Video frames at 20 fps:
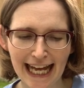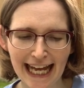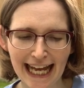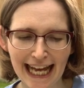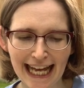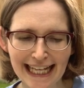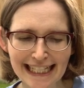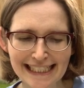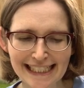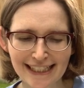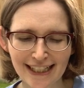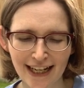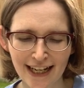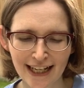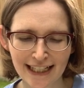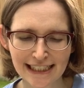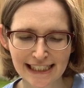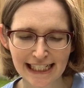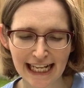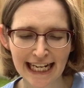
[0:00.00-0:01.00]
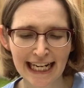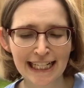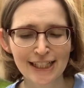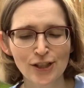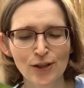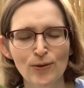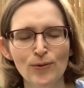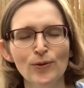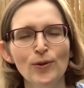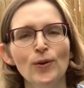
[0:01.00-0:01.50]
it's got, and I
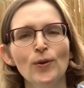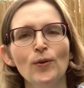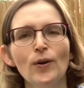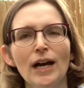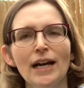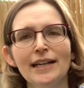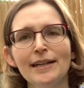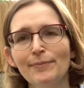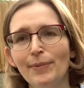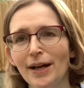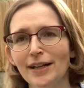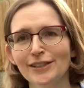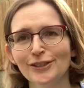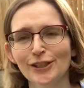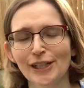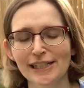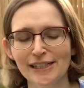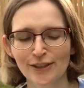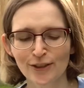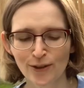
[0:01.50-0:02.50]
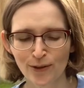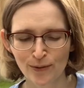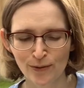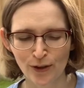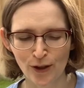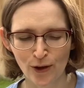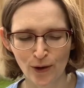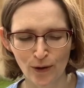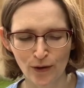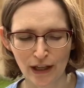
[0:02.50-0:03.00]
don't know, I apologize, I don't
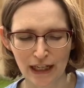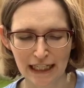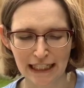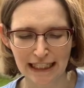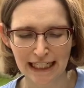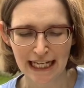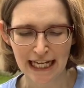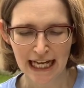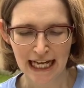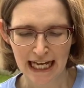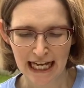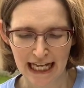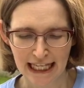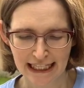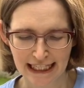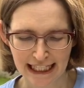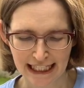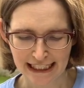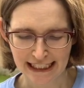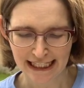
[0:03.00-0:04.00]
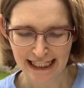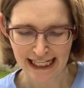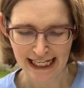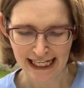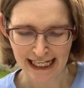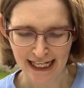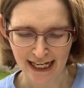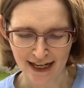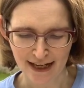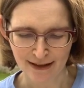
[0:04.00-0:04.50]
know that
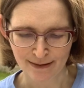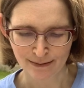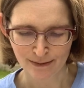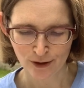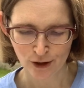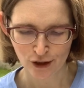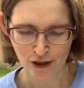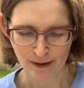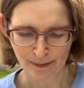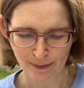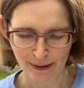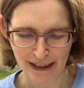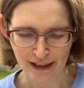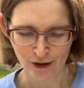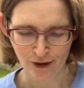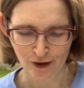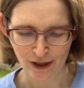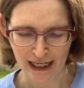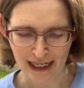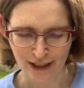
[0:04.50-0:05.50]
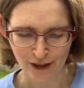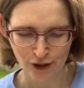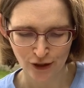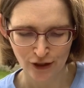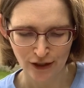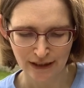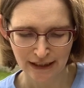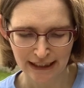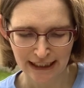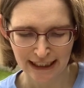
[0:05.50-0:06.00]
they, ship
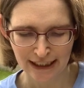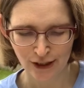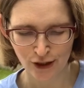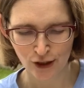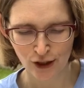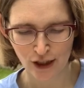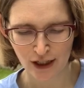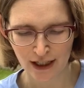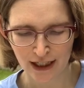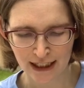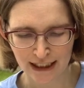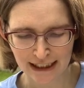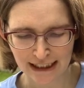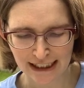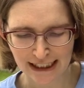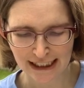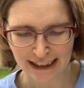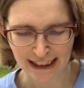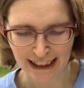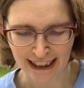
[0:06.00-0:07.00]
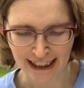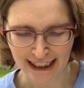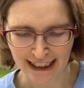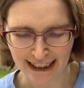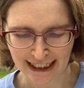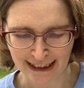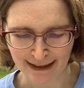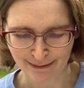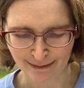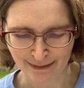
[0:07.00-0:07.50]
internationally or not.
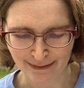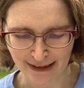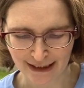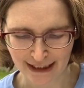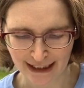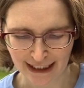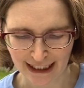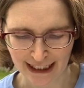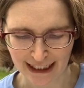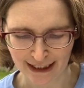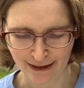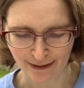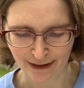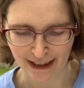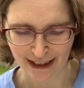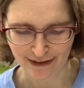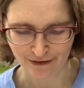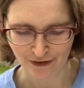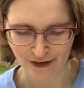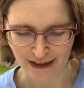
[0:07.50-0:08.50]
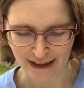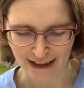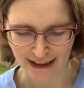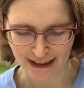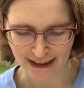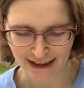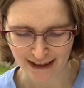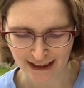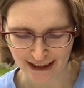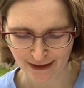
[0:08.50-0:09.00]
I would have to
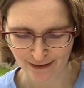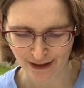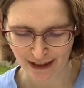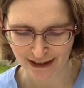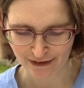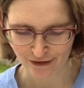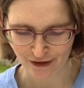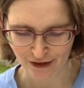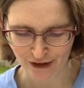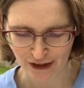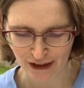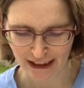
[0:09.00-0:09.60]
look